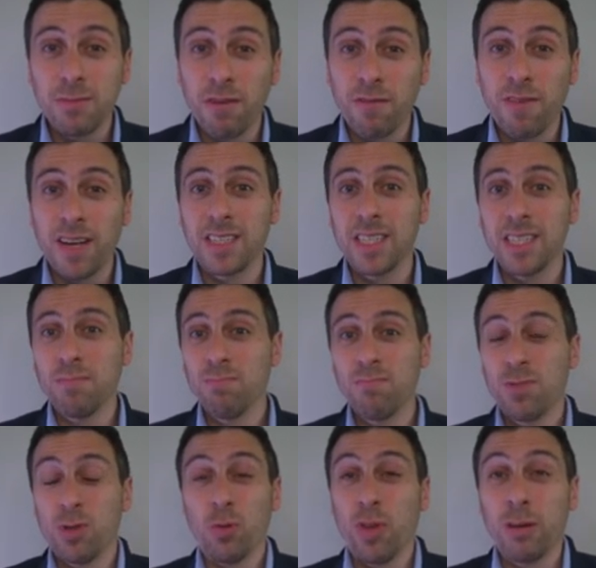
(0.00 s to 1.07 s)
In fact, he
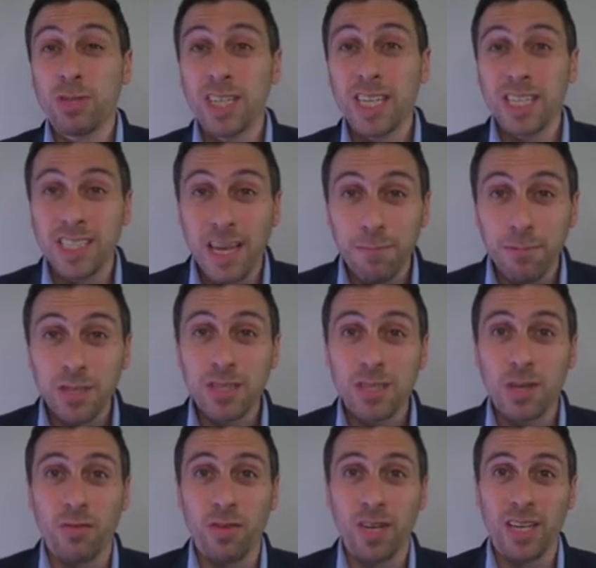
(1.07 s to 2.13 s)
thought there was an acceptance
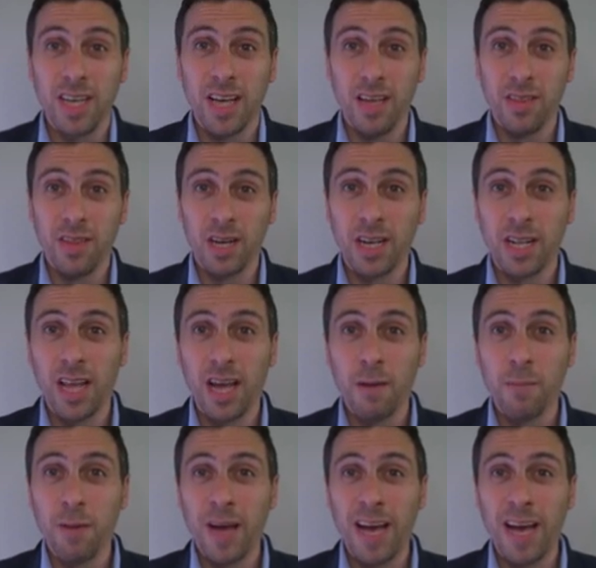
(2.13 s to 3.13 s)
of it at the club.